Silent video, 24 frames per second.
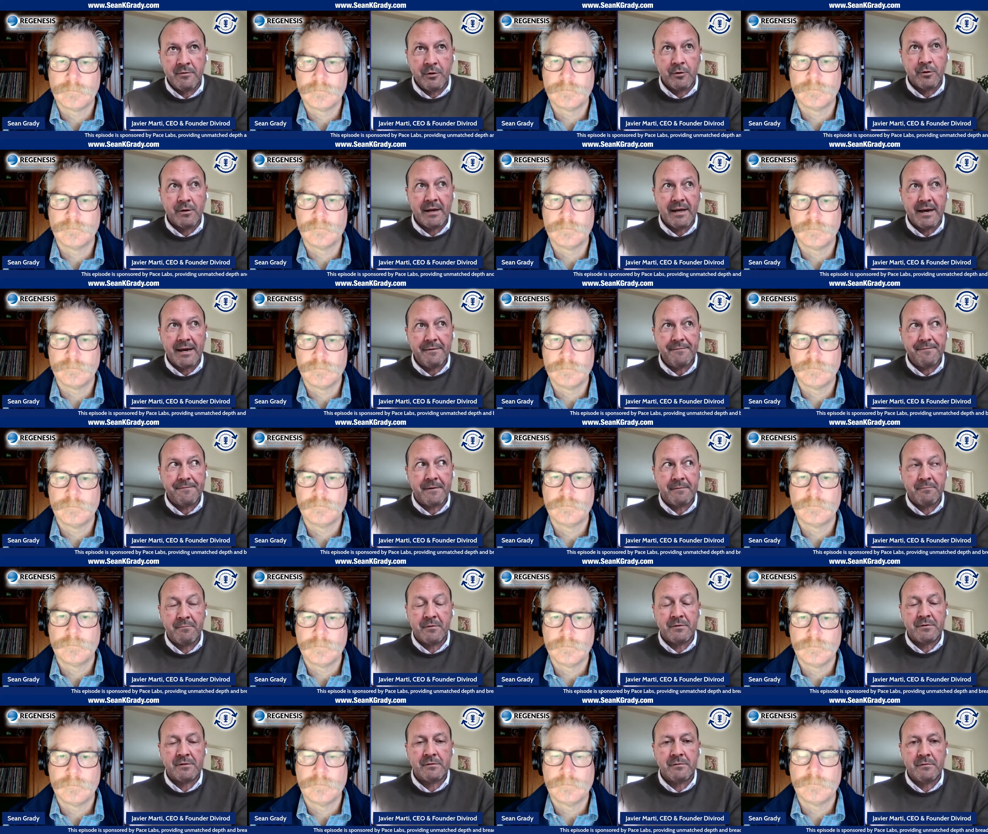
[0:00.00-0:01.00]
Speaker 1: your life
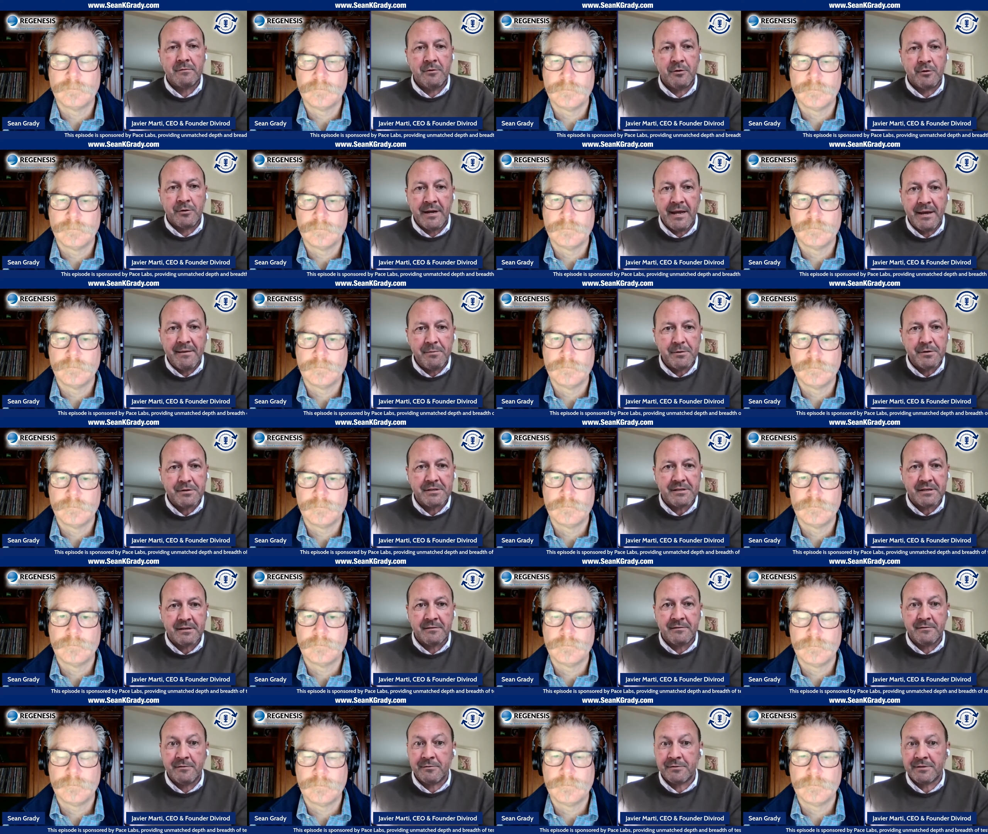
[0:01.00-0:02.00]
and your
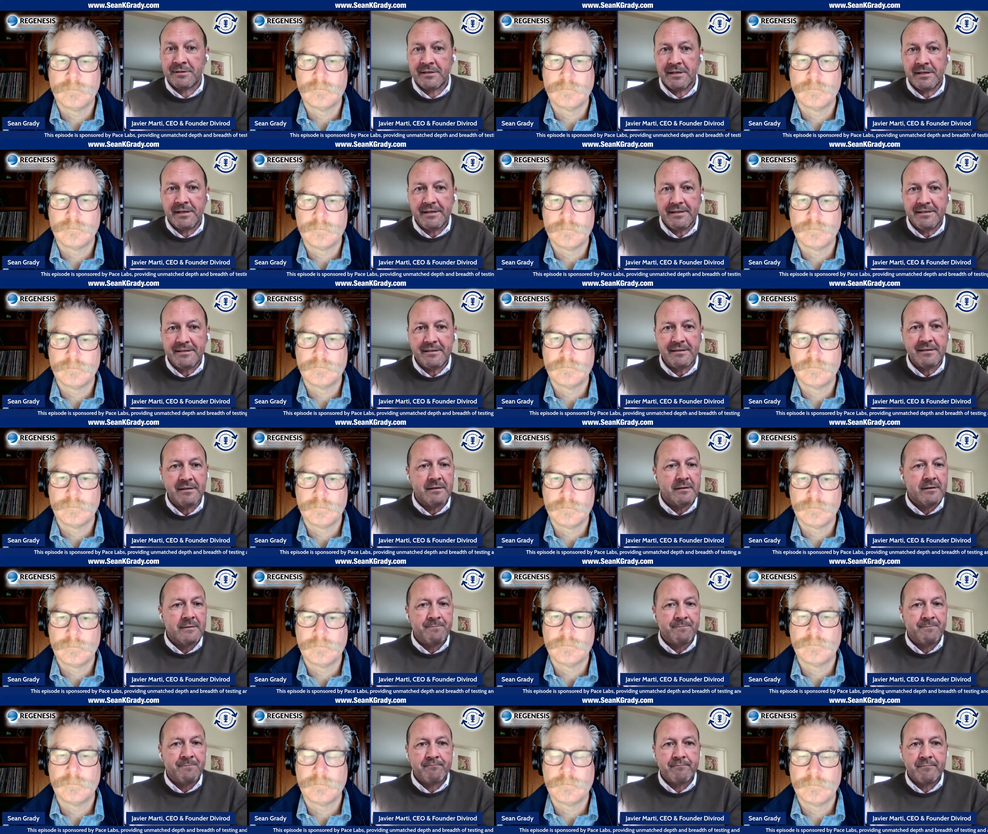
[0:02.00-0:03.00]
neighbors and your cities,
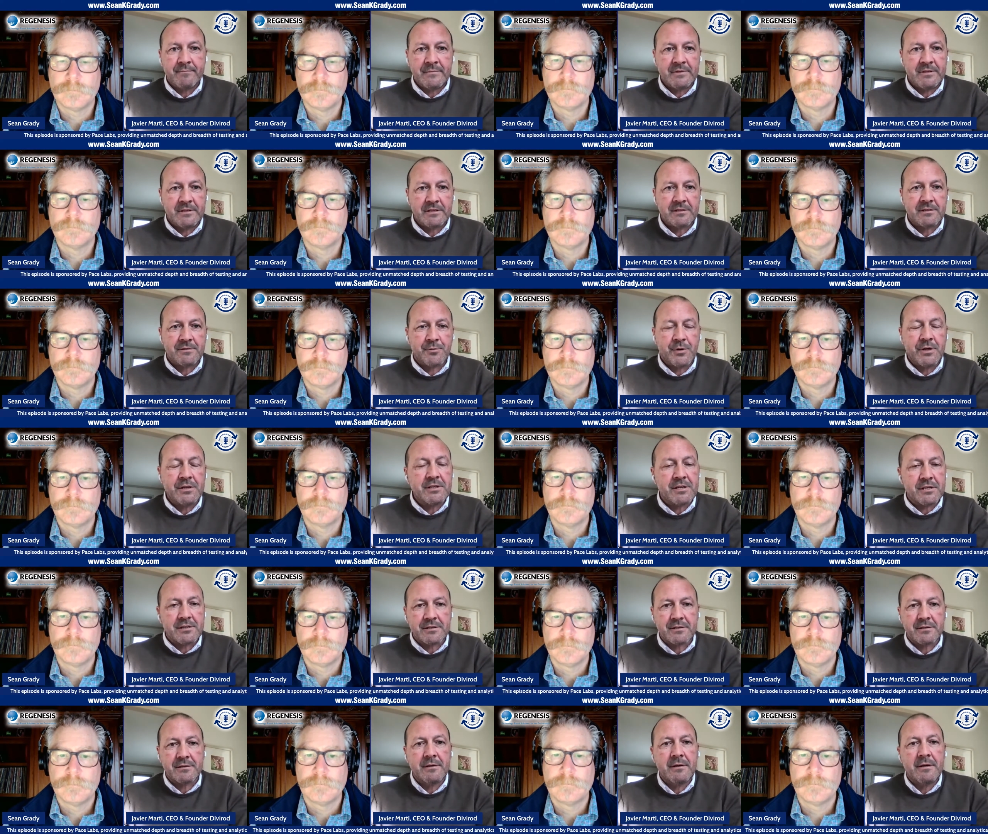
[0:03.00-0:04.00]
just
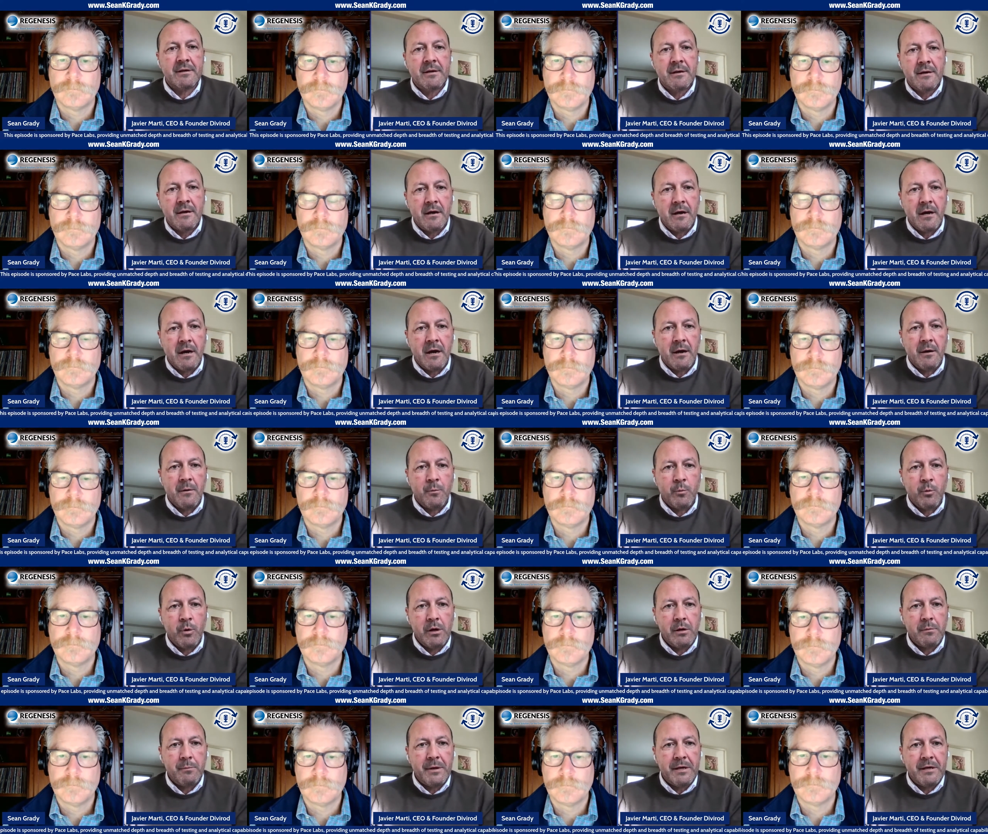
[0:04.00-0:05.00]
reach us. Uh,
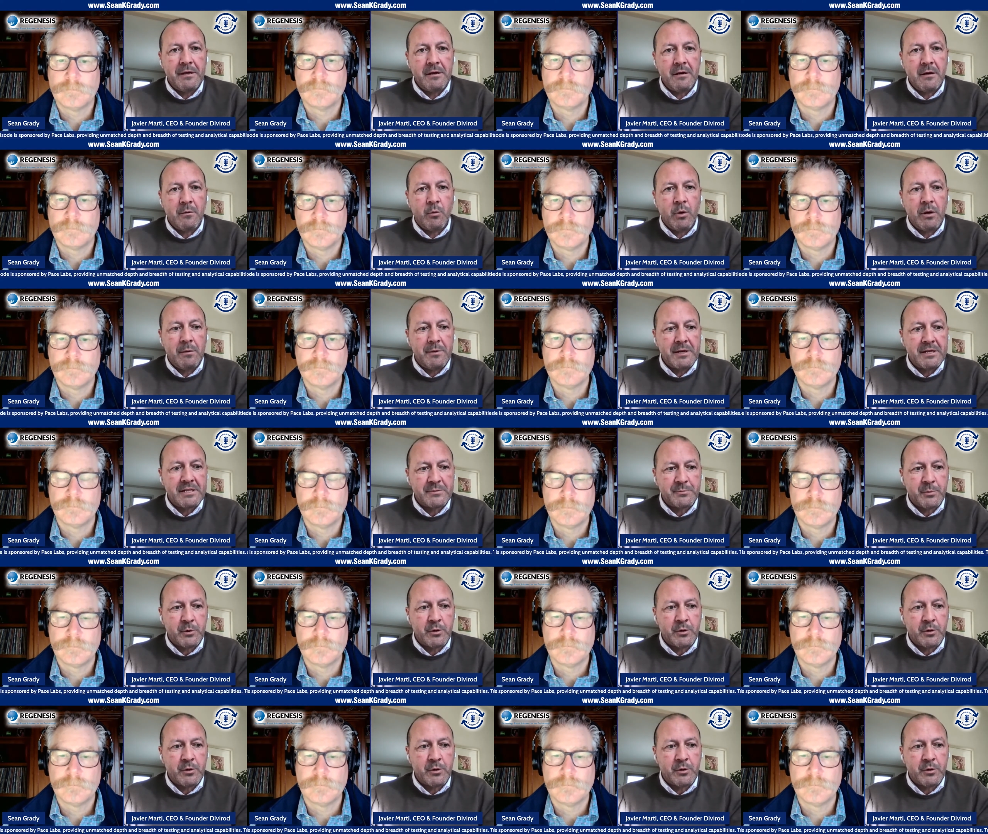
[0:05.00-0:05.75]
we'll be uh, we'll be